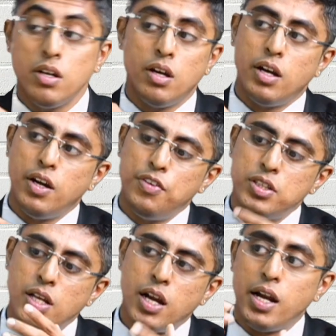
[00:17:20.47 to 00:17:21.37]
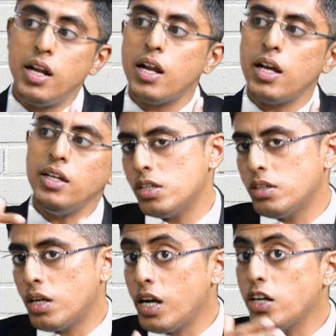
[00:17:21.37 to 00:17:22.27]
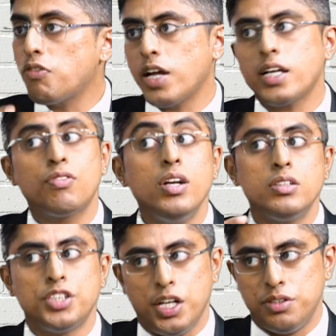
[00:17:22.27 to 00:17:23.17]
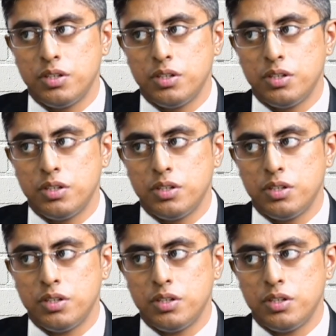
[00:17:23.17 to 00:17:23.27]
If it is an NRI, the rate of tax will change.